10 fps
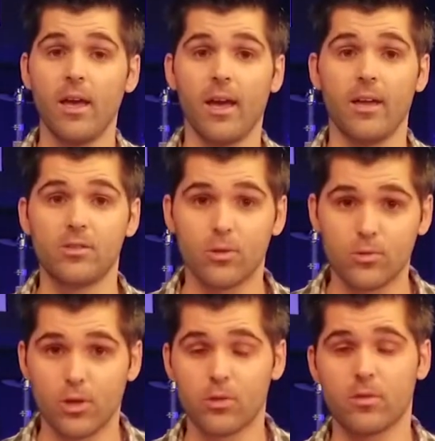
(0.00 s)
And so
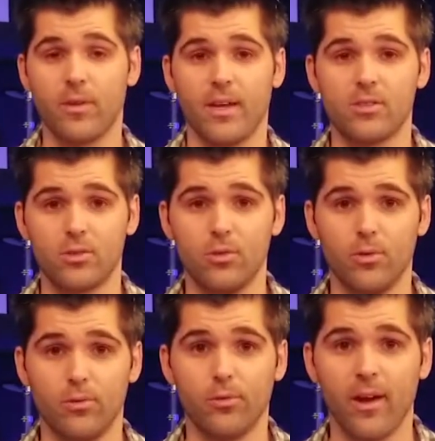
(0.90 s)
Joseph has two new
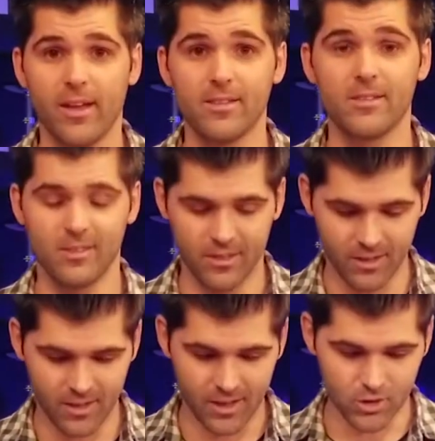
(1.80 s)
friends
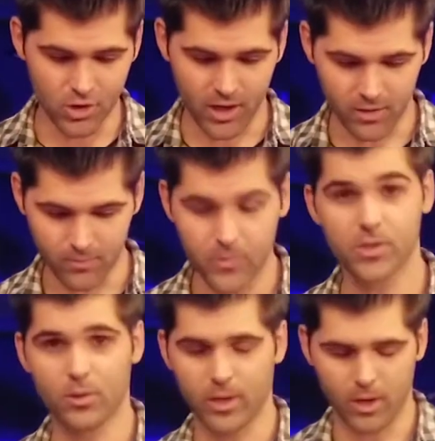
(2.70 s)
in jail. The
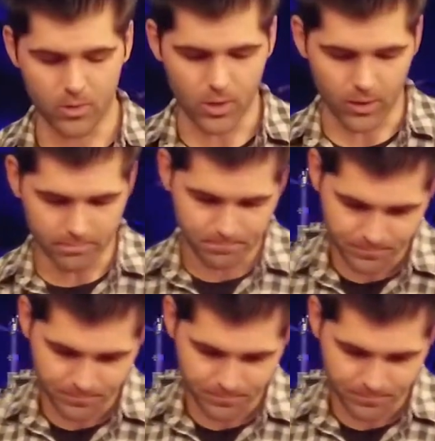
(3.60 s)
story goes on.